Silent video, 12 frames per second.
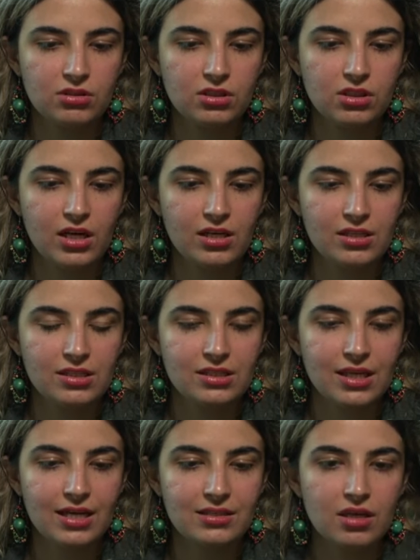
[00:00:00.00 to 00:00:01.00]
line is
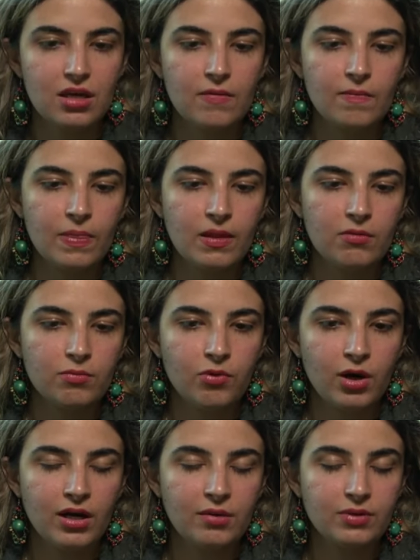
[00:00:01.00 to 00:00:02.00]
that
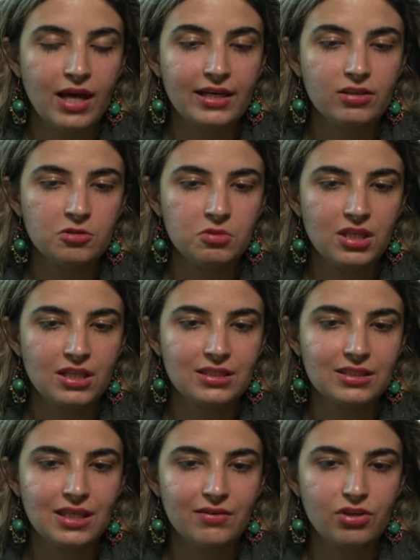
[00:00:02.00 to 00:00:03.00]
black could be like
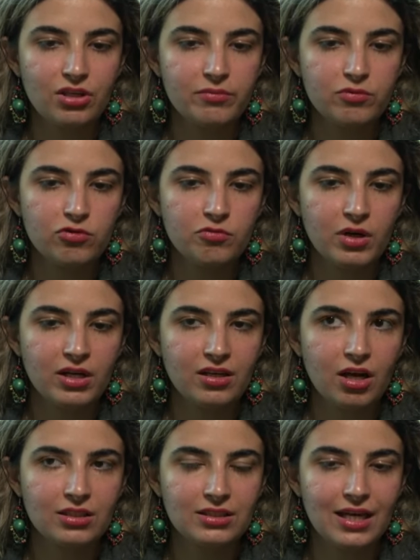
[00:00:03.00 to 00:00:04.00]
saving a move by
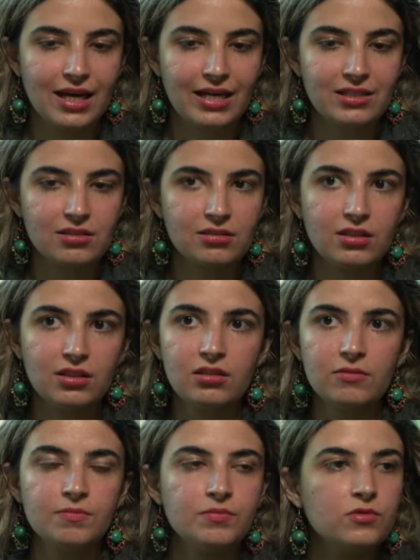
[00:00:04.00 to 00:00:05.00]
not castling
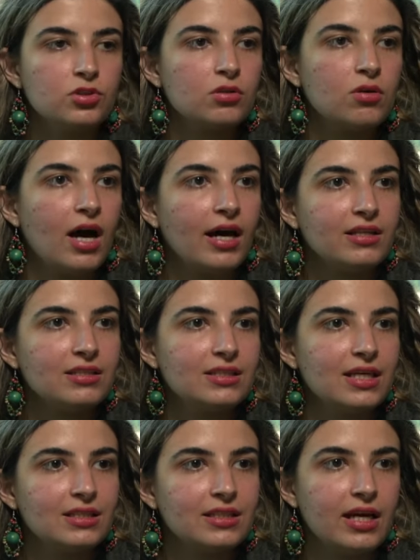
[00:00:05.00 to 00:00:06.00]
so how does
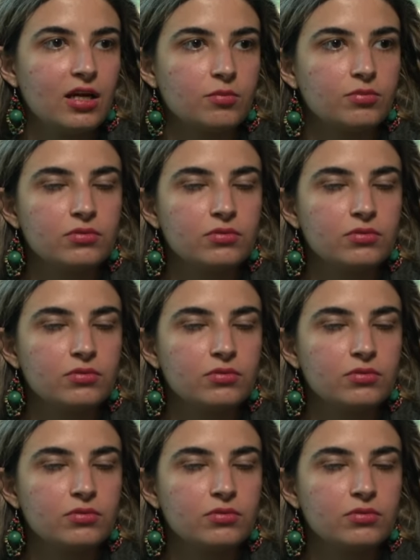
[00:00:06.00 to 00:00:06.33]
that help?